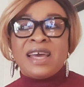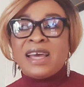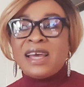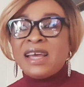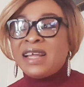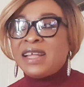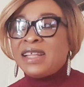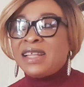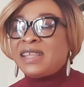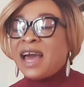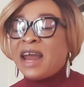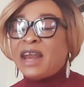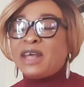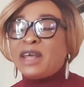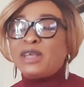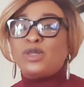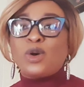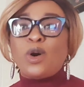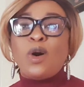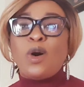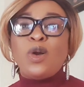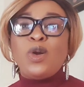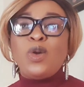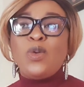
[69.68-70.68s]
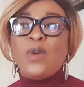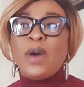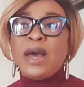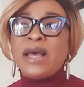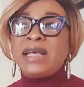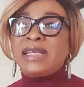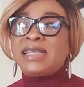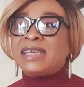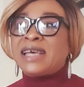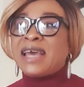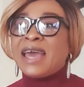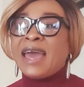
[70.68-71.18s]
there is
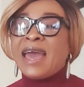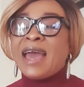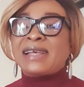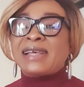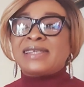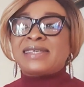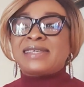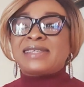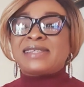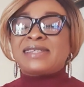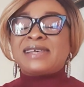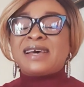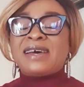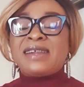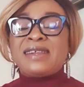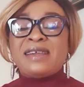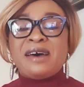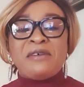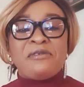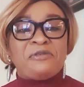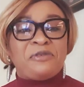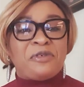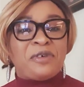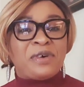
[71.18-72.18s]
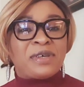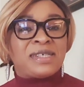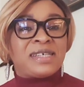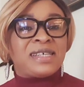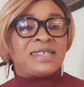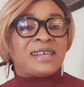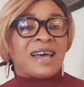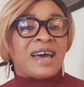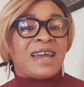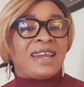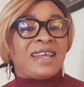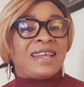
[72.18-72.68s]
always the external forces
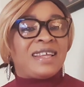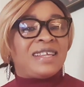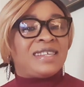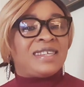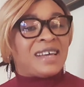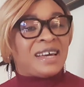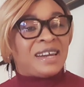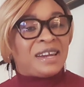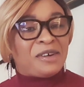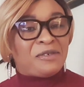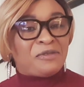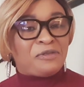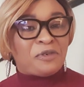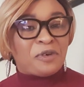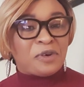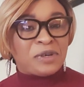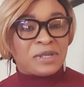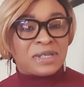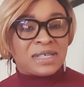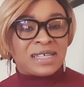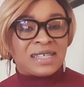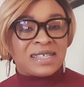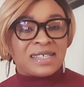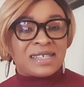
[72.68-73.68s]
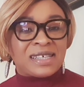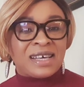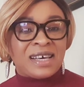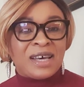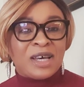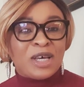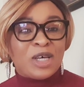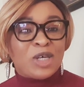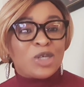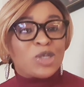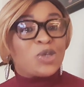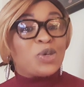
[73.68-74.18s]
and the internal forces.
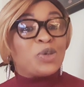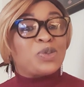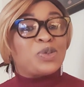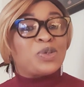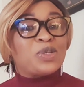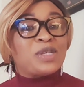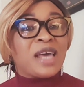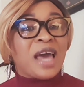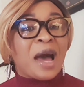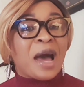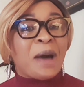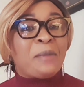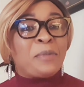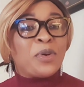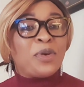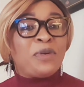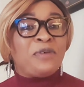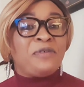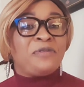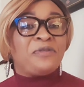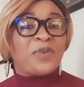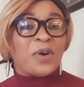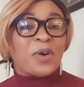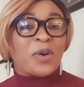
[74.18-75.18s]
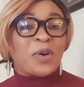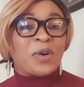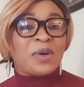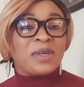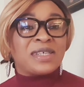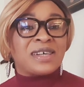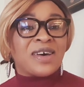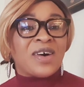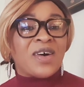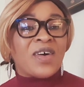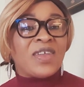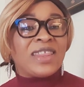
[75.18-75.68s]
So today I'm going to focus
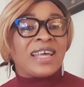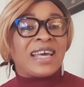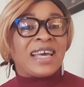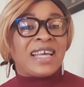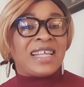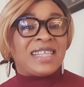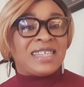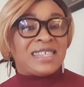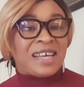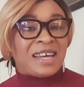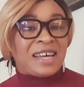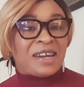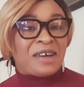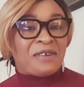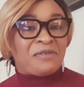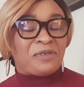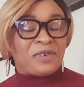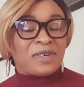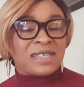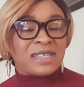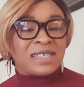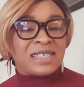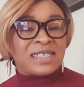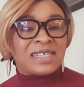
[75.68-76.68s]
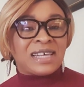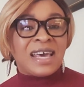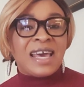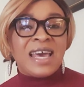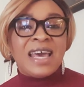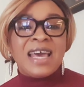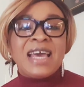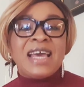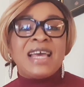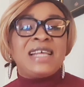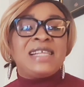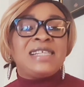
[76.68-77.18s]
on the internal forces.
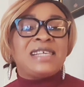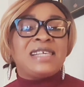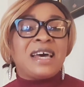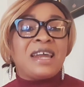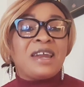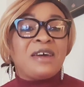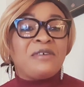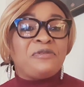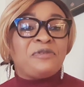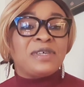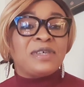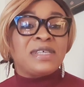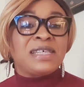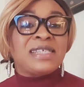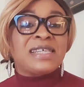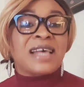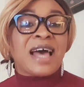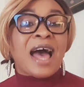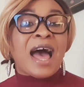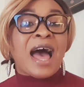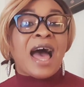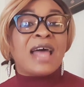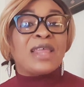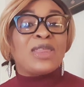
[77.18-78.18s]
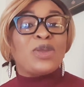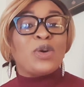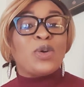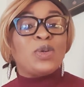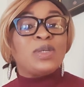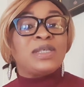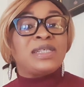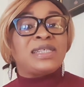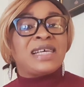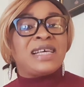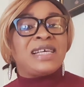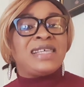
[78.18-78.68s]
Internal forces are
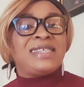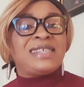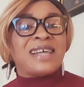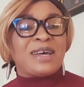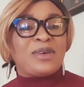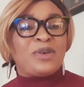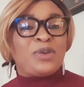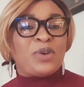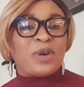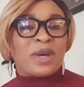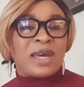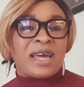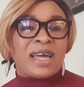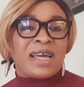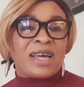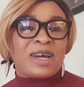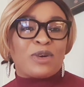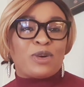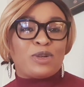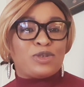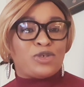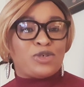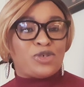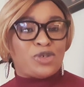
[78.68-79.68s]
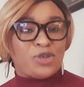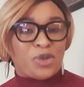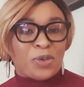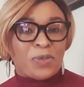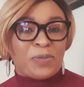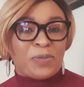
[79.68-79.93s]
those things that you can control,